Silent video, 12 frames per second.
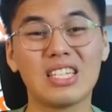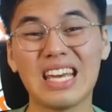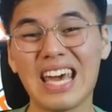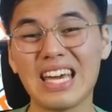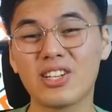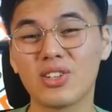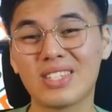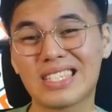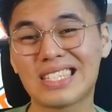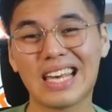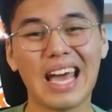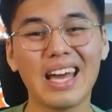the agent
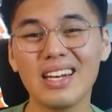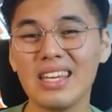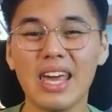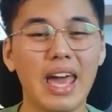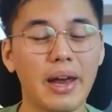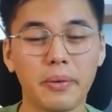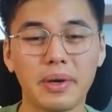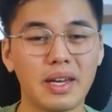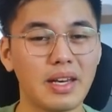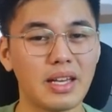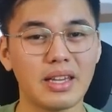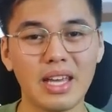scan the
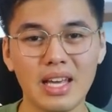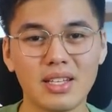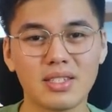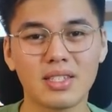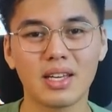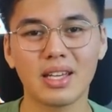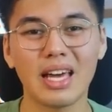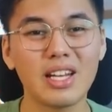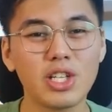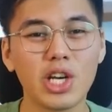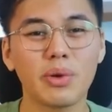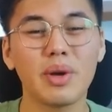aggregated dataset
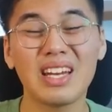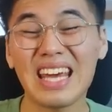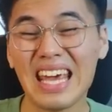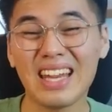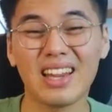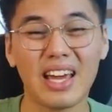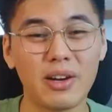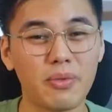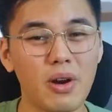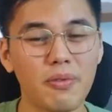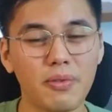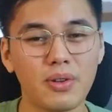and generate inline
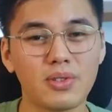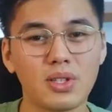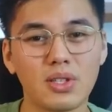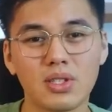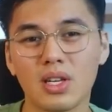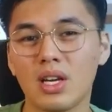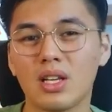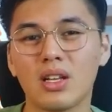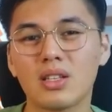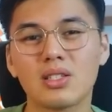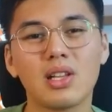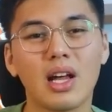references
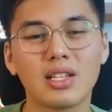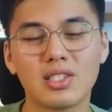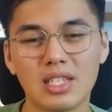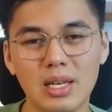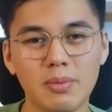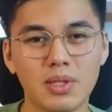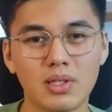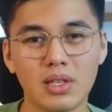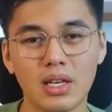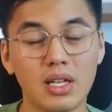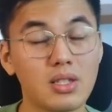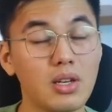that slot
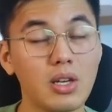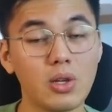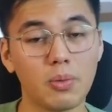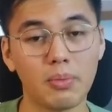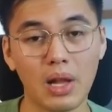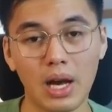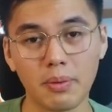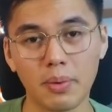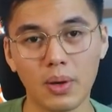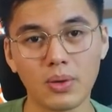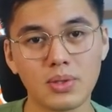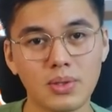seamlessly into the new blog
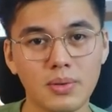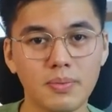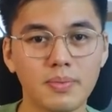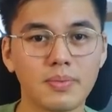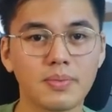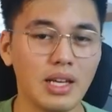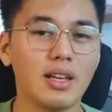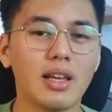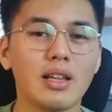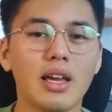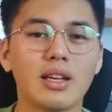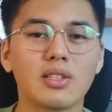post.
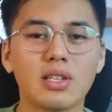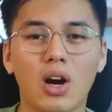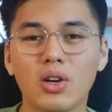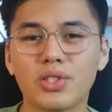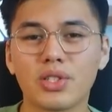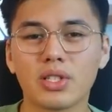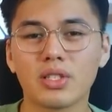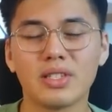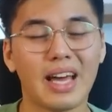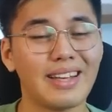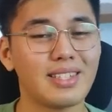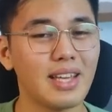Inline links aren't just
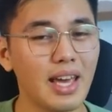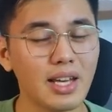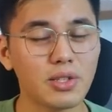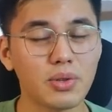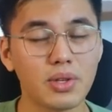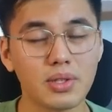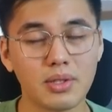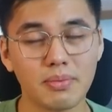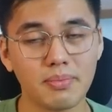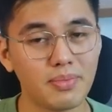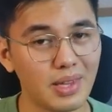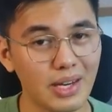nice extras,
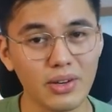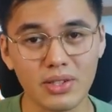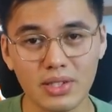they're